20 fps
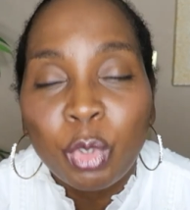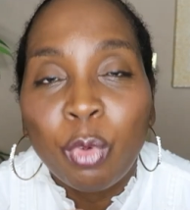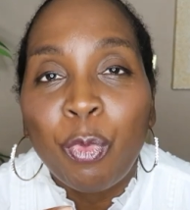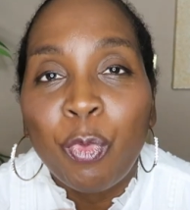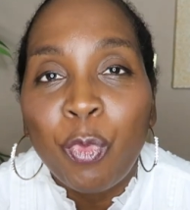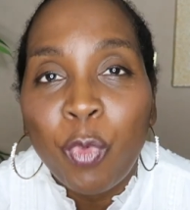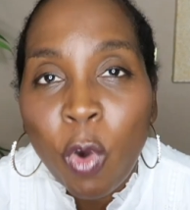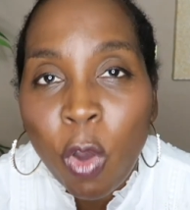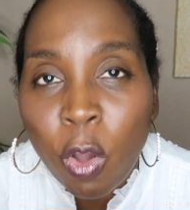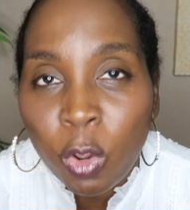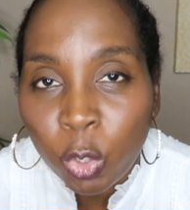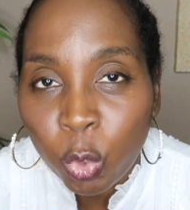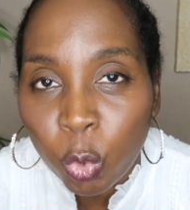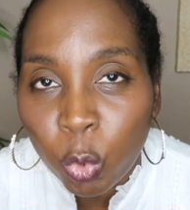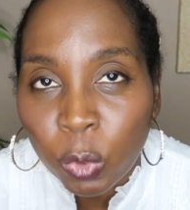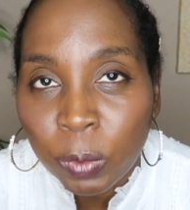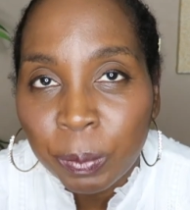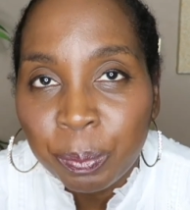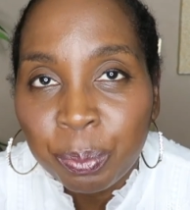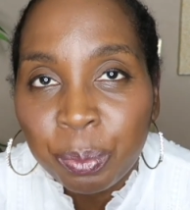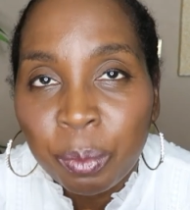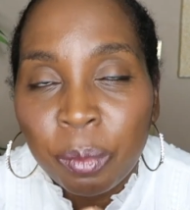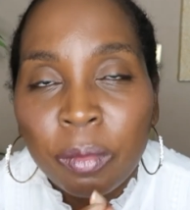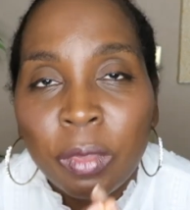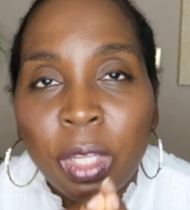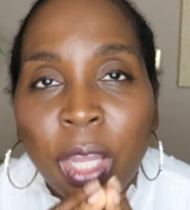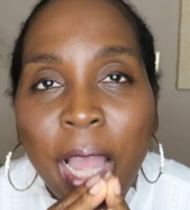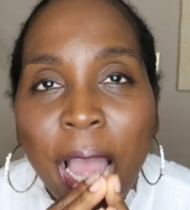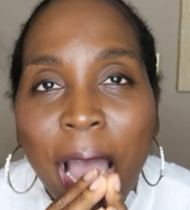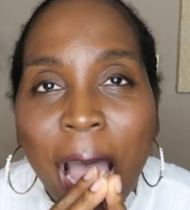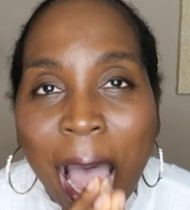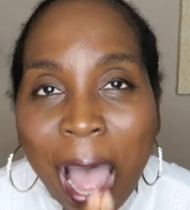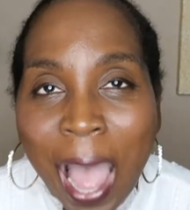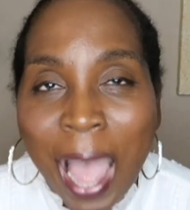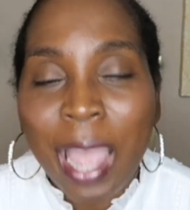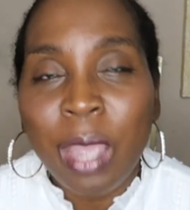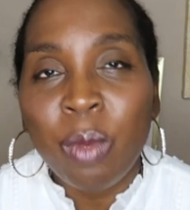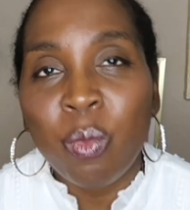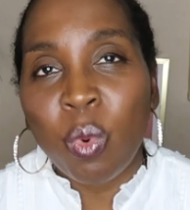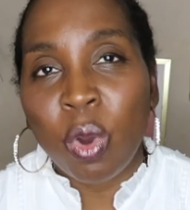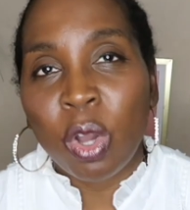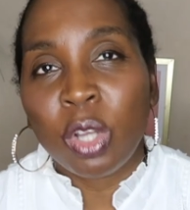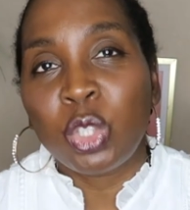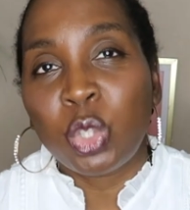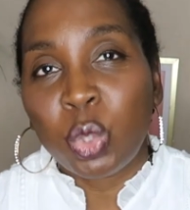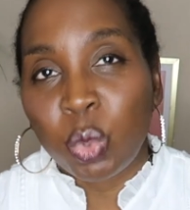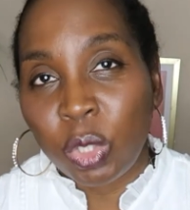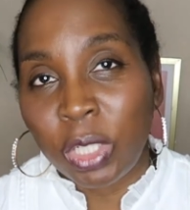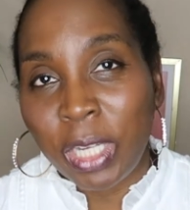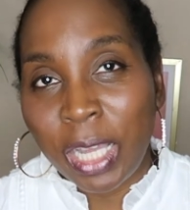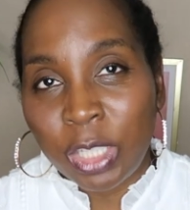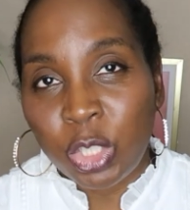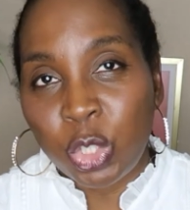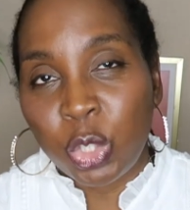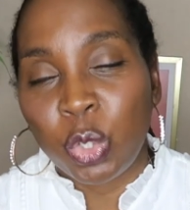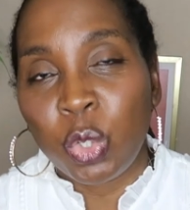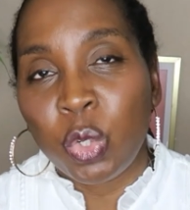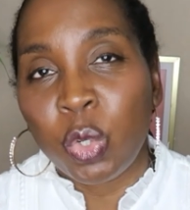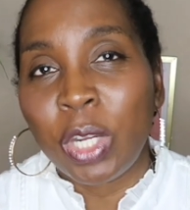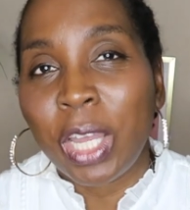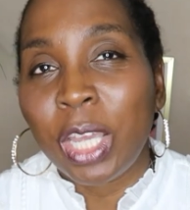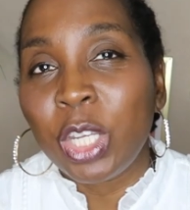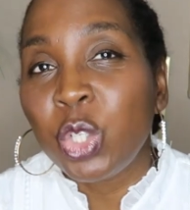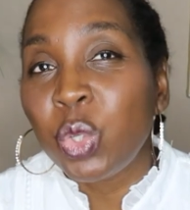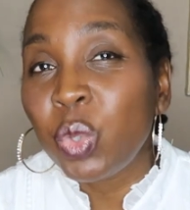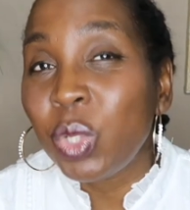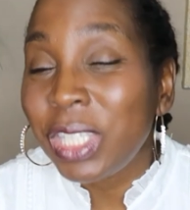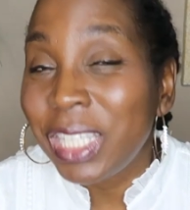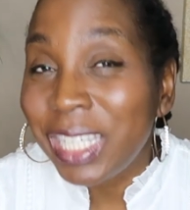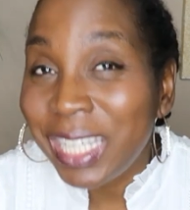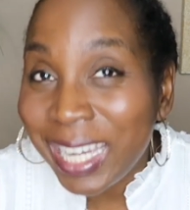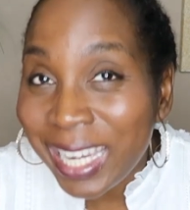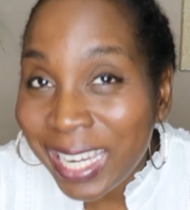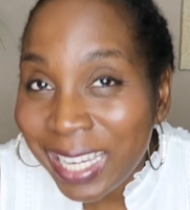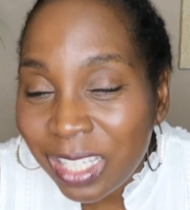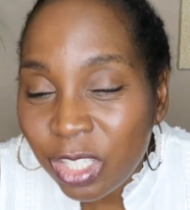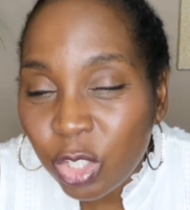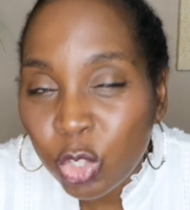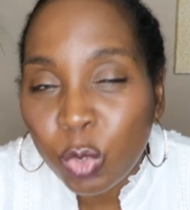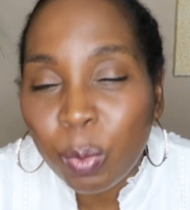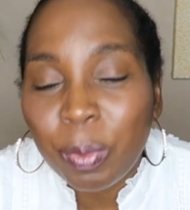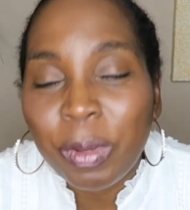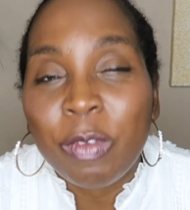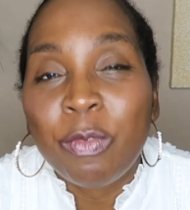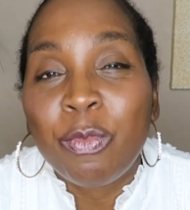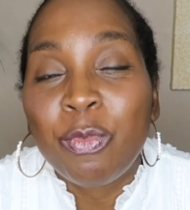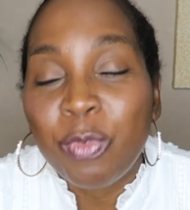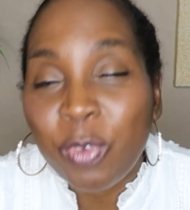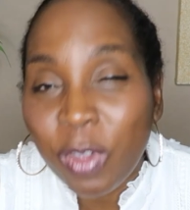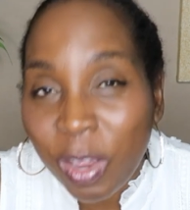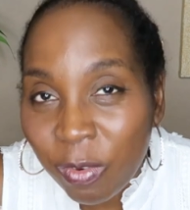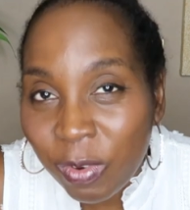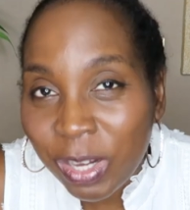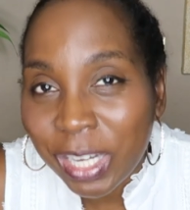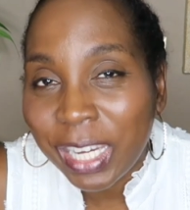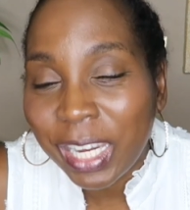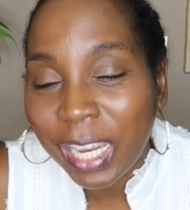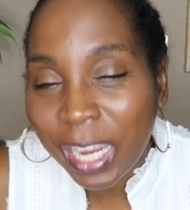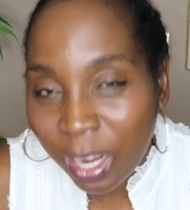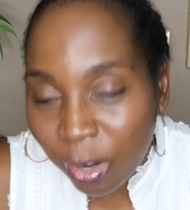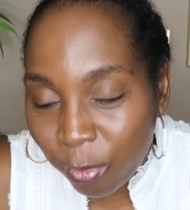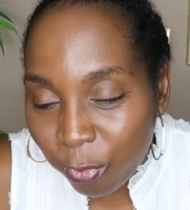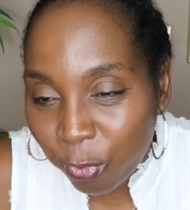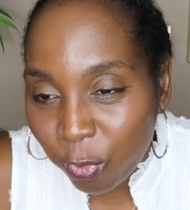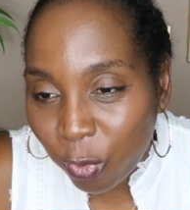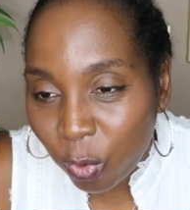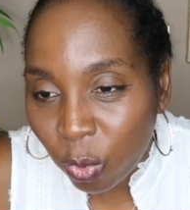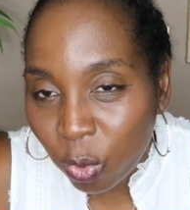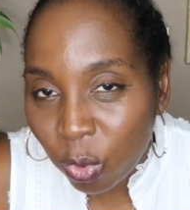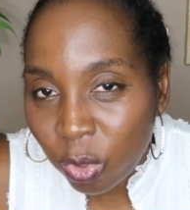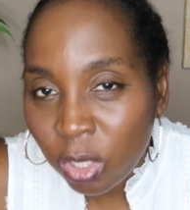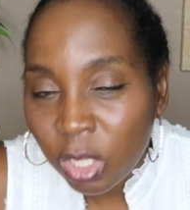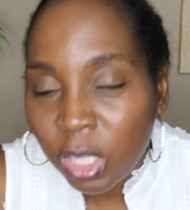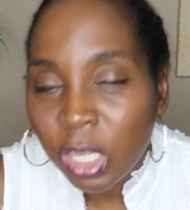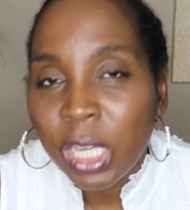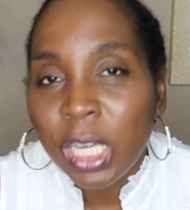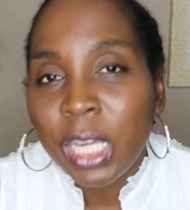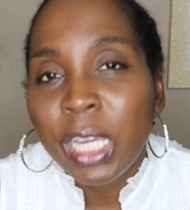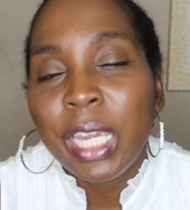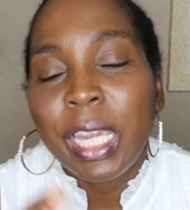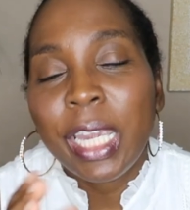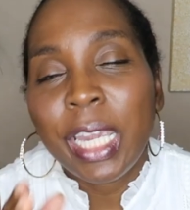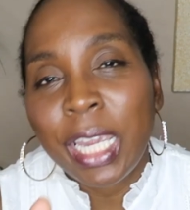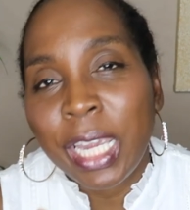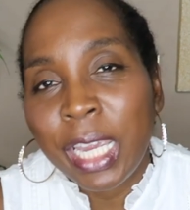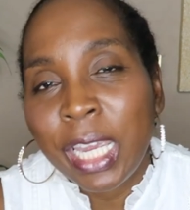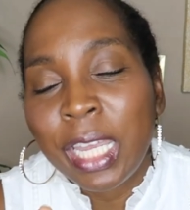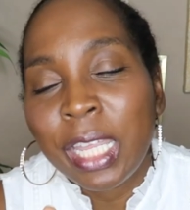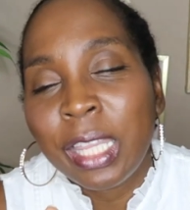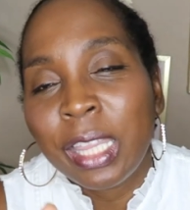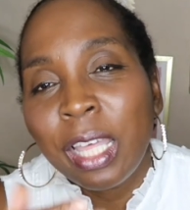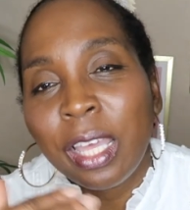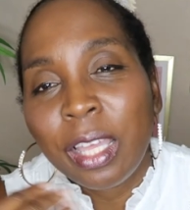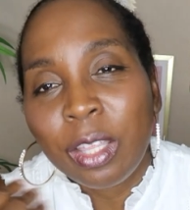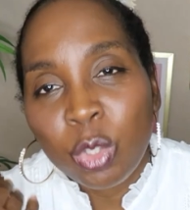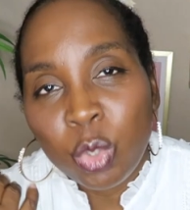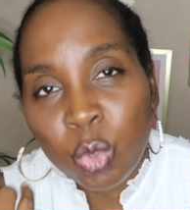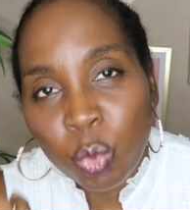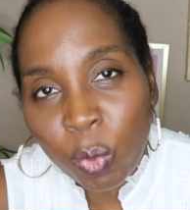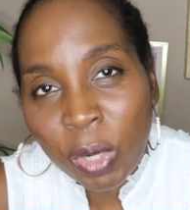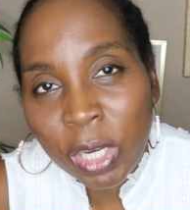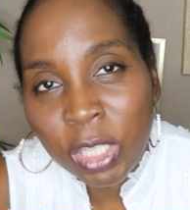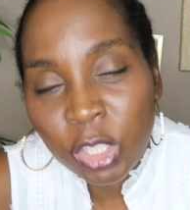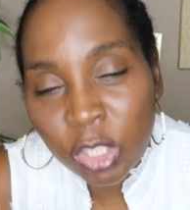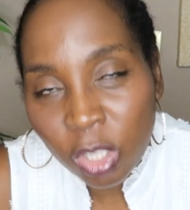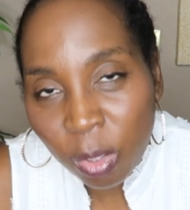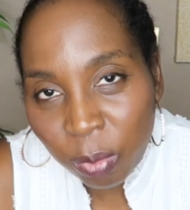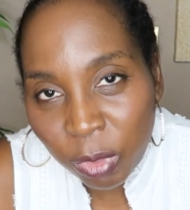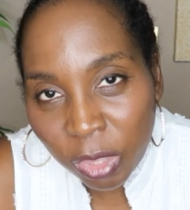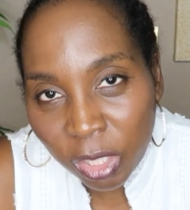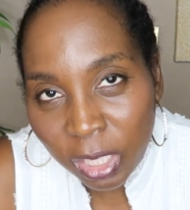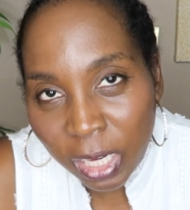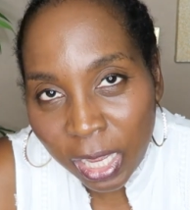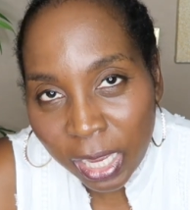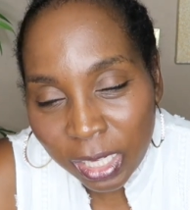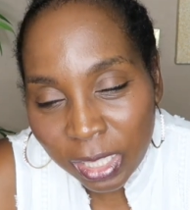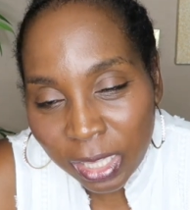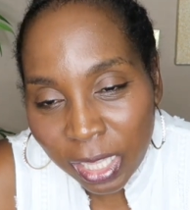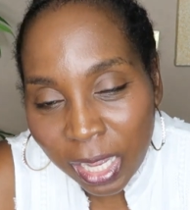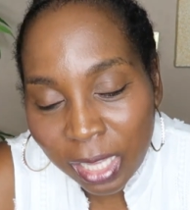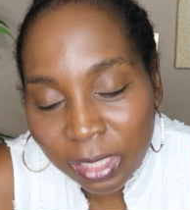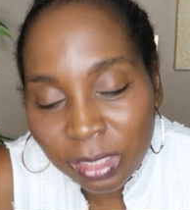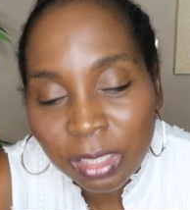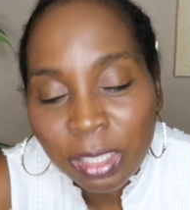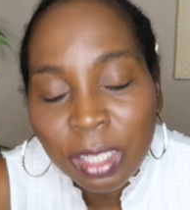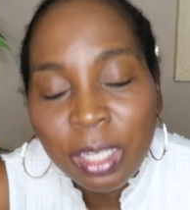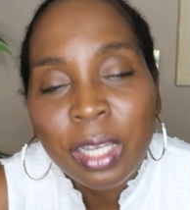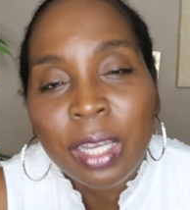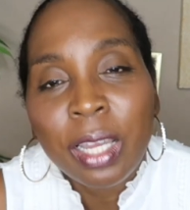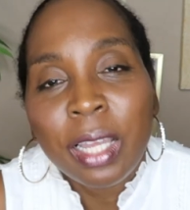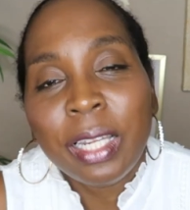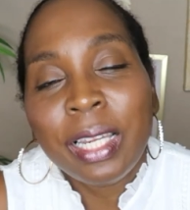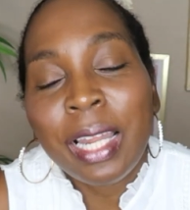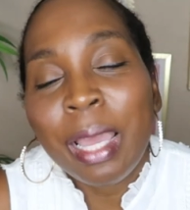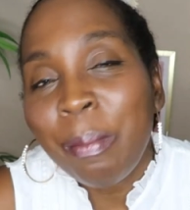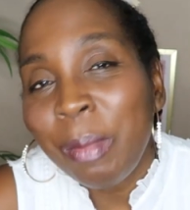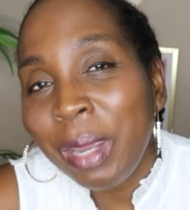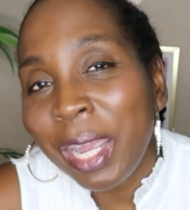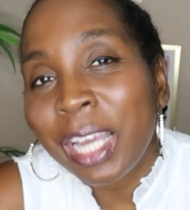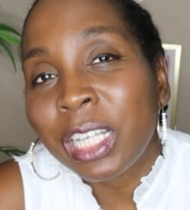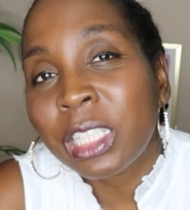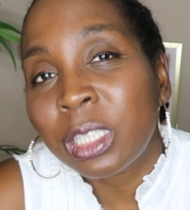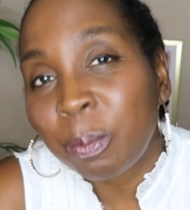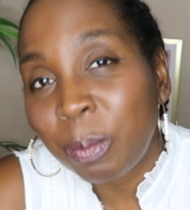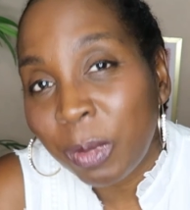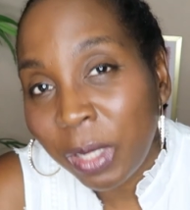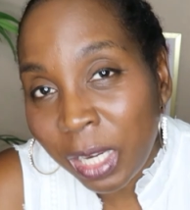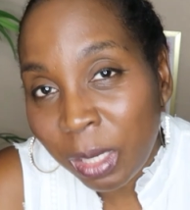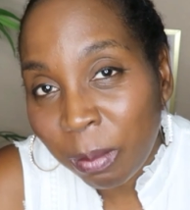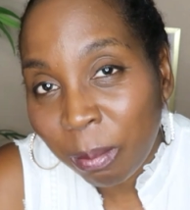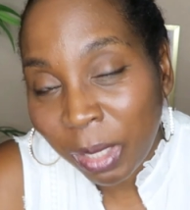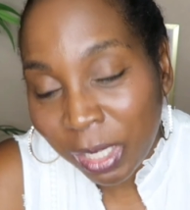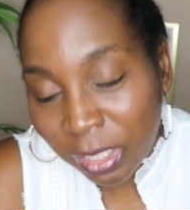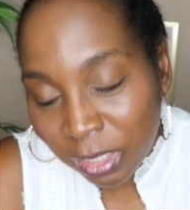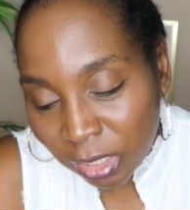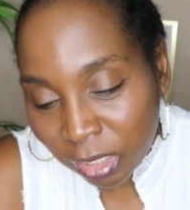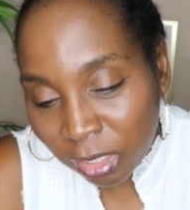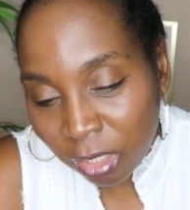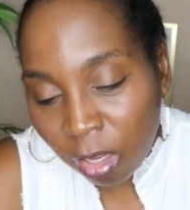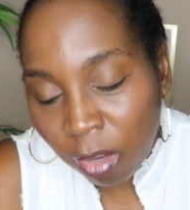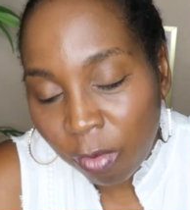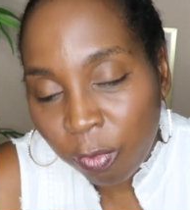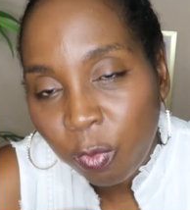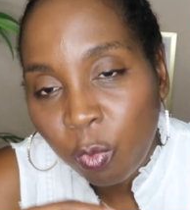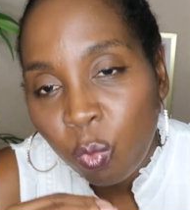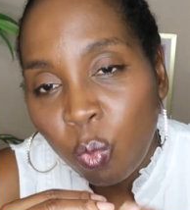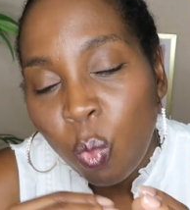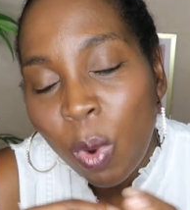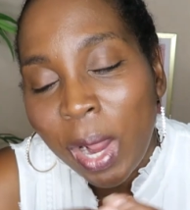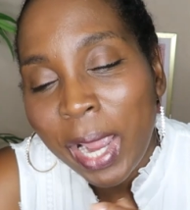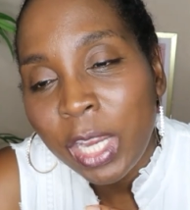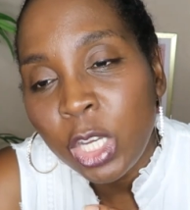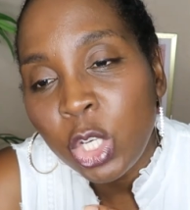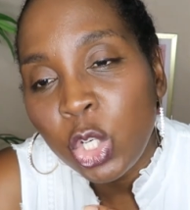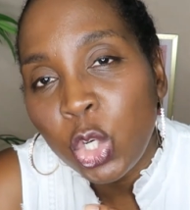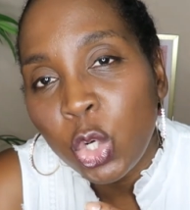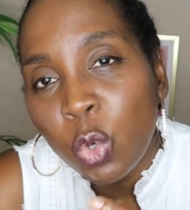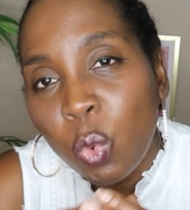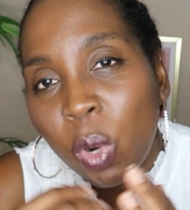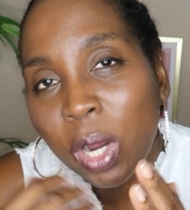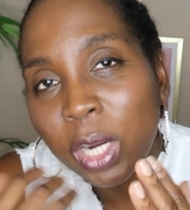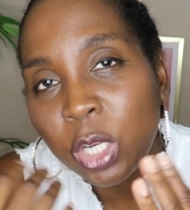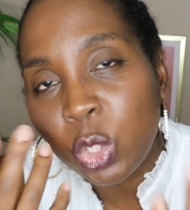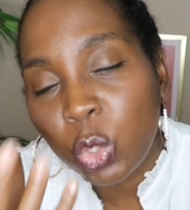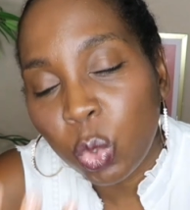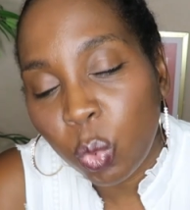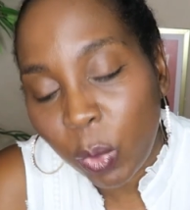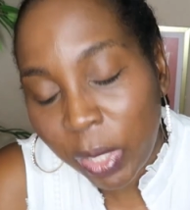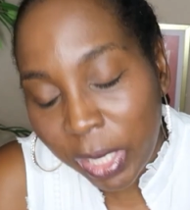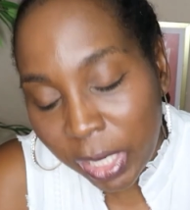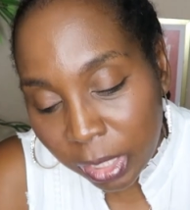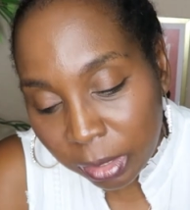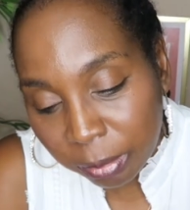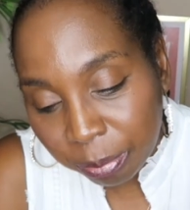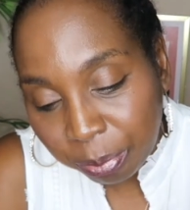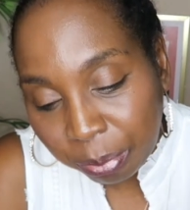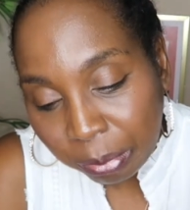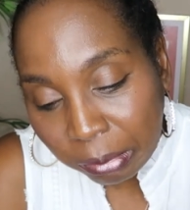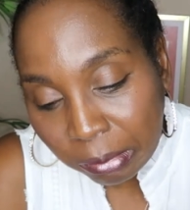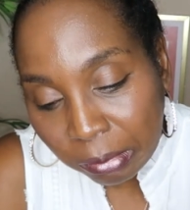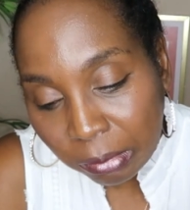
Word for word: to follow i want to let you know that you need to be very careful in doing something like that let me explain myself when you are doing